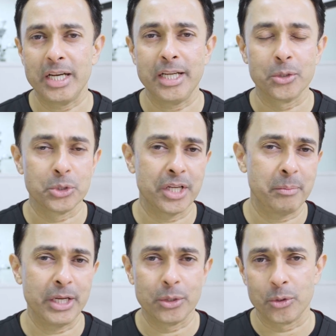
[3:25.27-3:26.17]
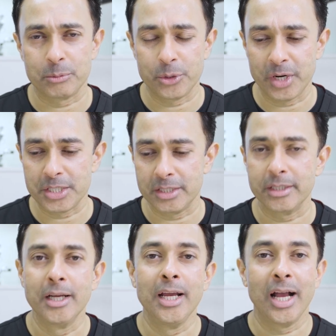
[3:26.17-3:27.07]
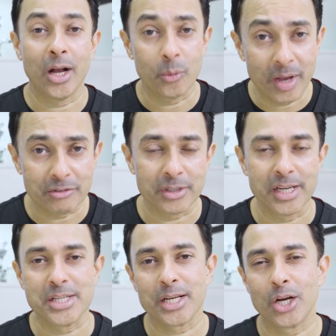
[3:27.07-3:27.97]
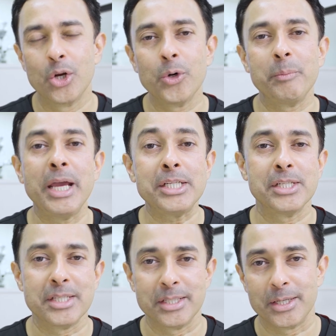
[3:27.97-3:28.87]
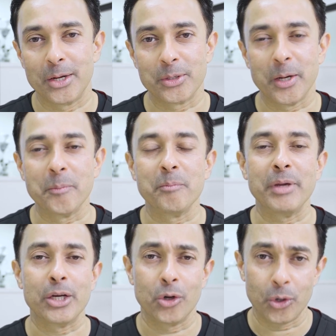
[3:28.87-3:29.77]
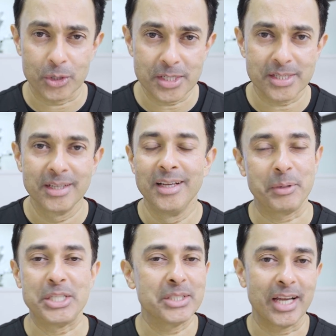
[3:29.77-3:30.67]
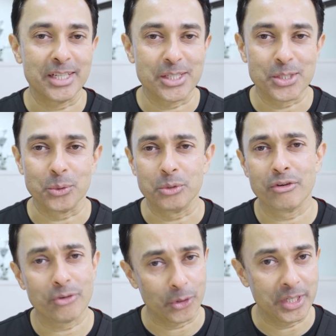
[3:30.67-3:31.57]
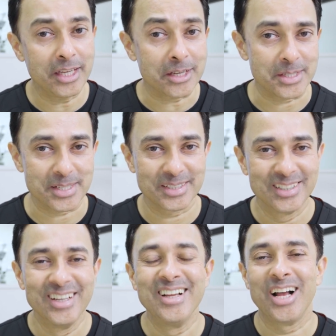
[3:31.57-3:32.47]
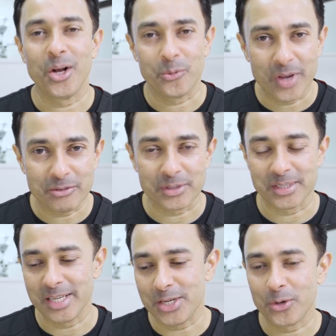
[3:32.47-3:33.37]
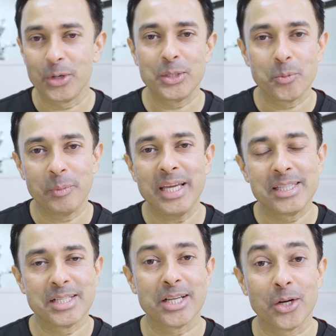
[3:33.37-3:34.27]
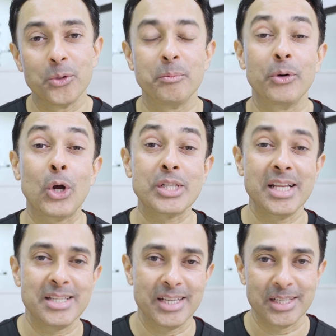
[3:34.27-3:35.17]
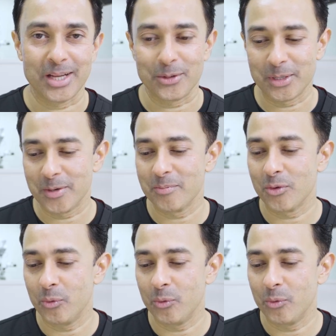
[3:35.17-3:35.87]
cleaning, no shaping, no obturation. However, it's a good patient-centered outcome because the patient's had this tooth for 40 years. However, in order to make this a good process-centered outcome,